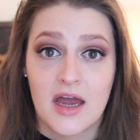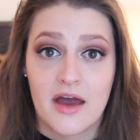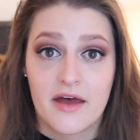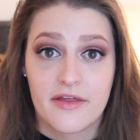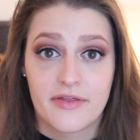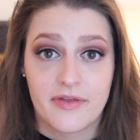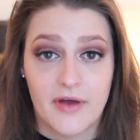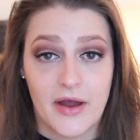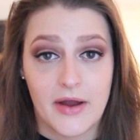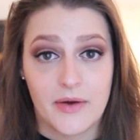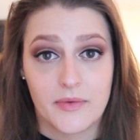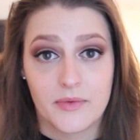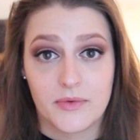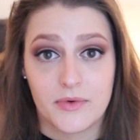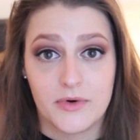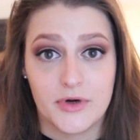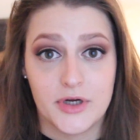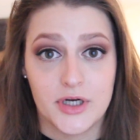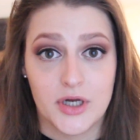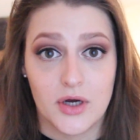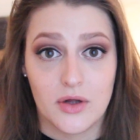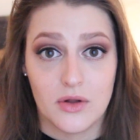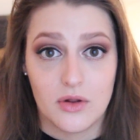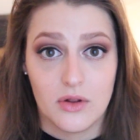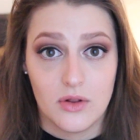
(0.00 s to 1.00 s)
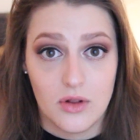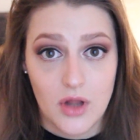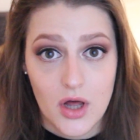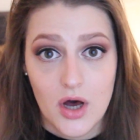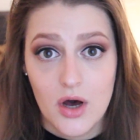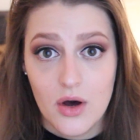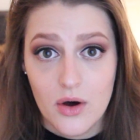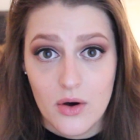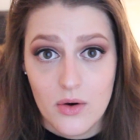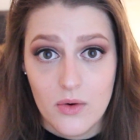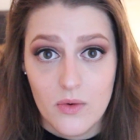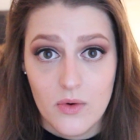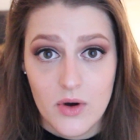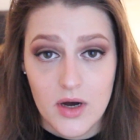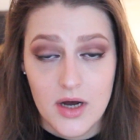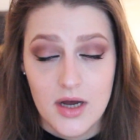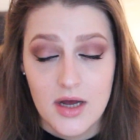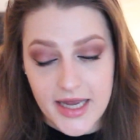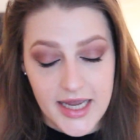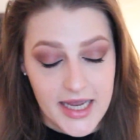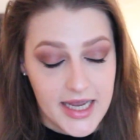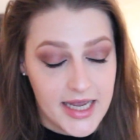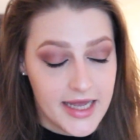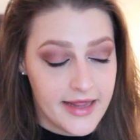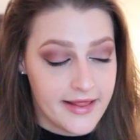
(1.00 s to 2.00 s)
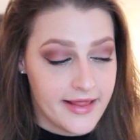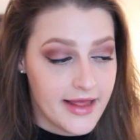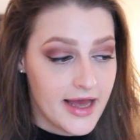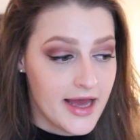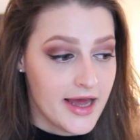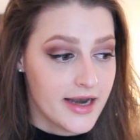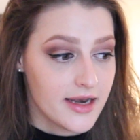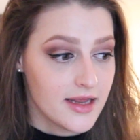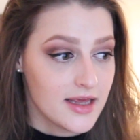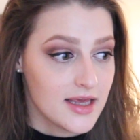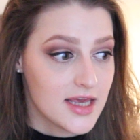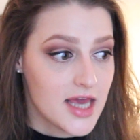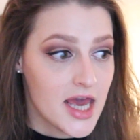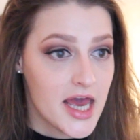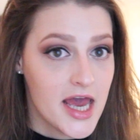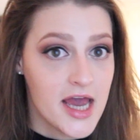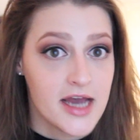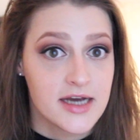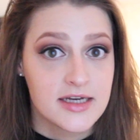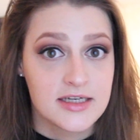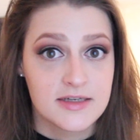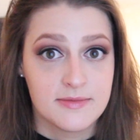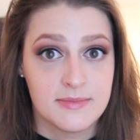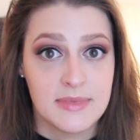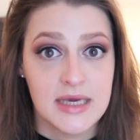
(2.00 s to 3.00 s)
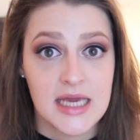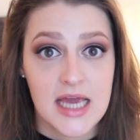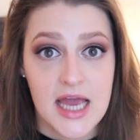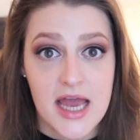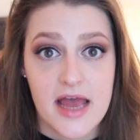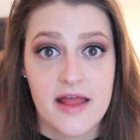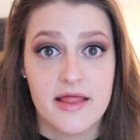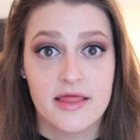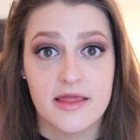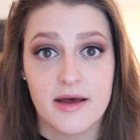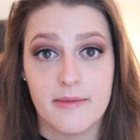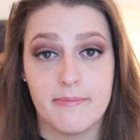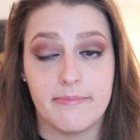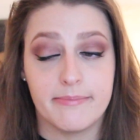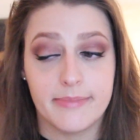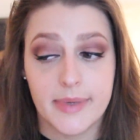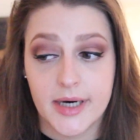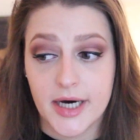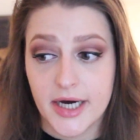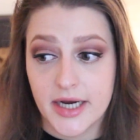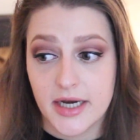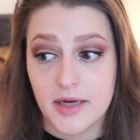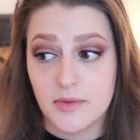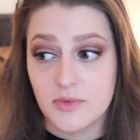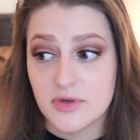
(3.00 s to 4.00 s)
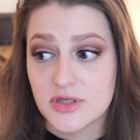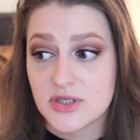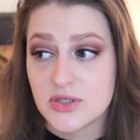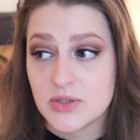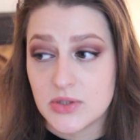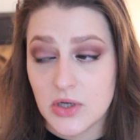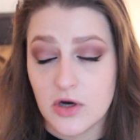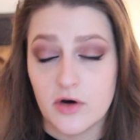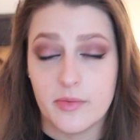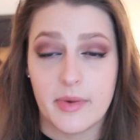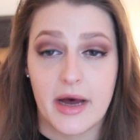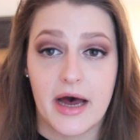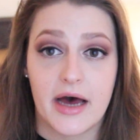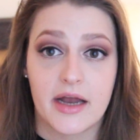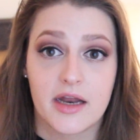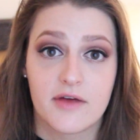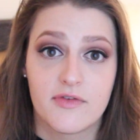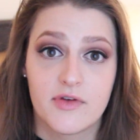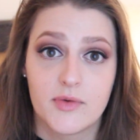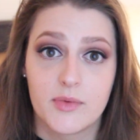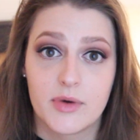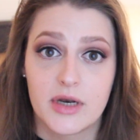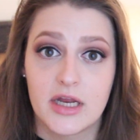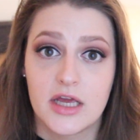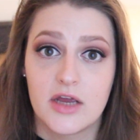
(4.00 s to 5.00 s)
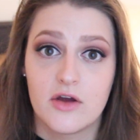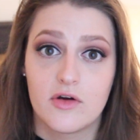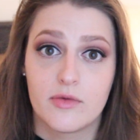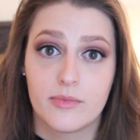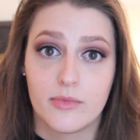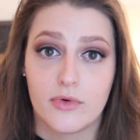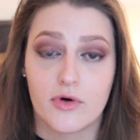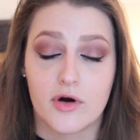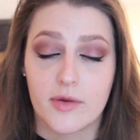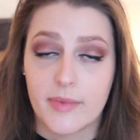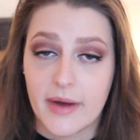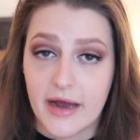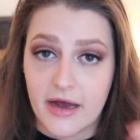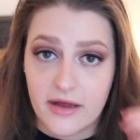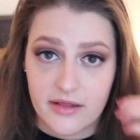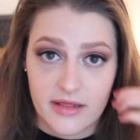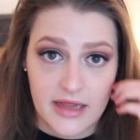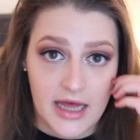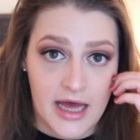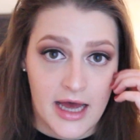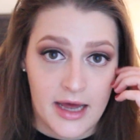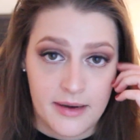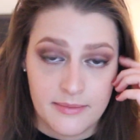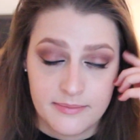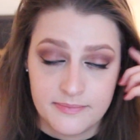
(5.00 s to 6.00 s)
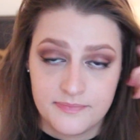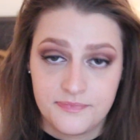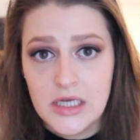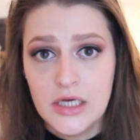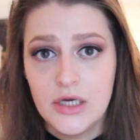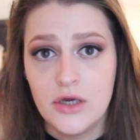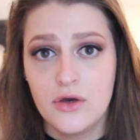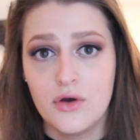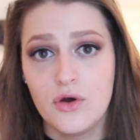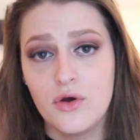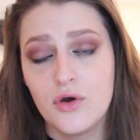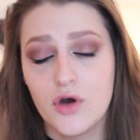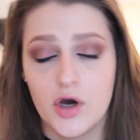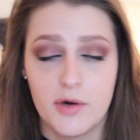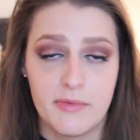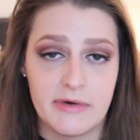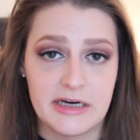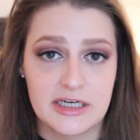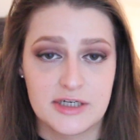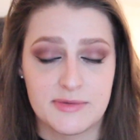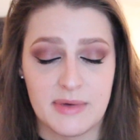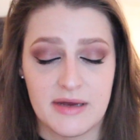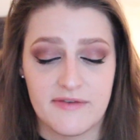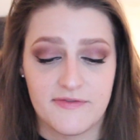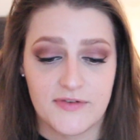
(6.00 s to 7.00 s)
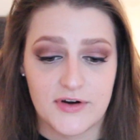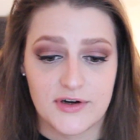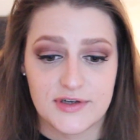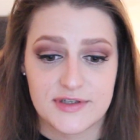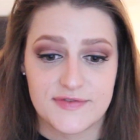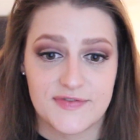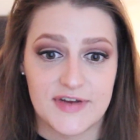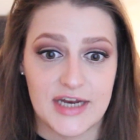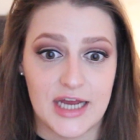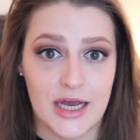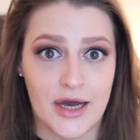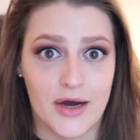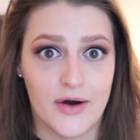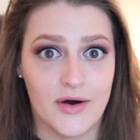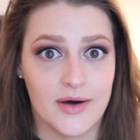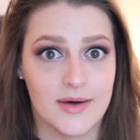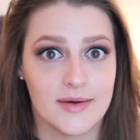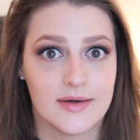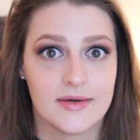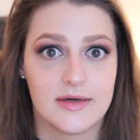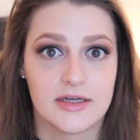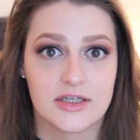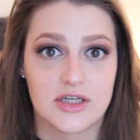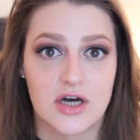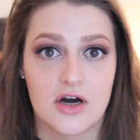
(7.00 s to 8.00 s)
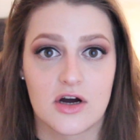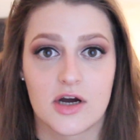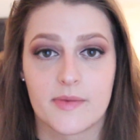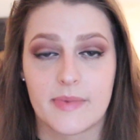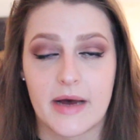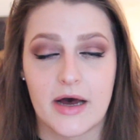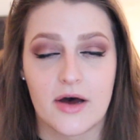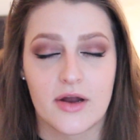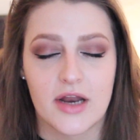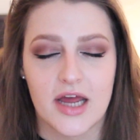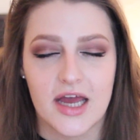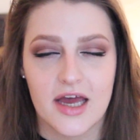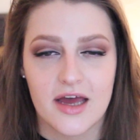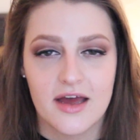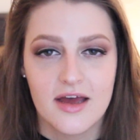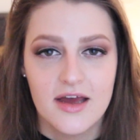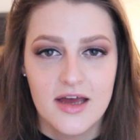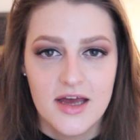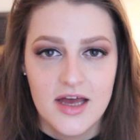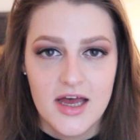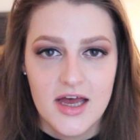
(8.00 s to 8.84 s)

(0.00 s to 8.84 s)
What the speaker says: thyroid low, and that kicked me in the butt. It was so bad. If you want to hear more about that, you can go watch my first video, talk about it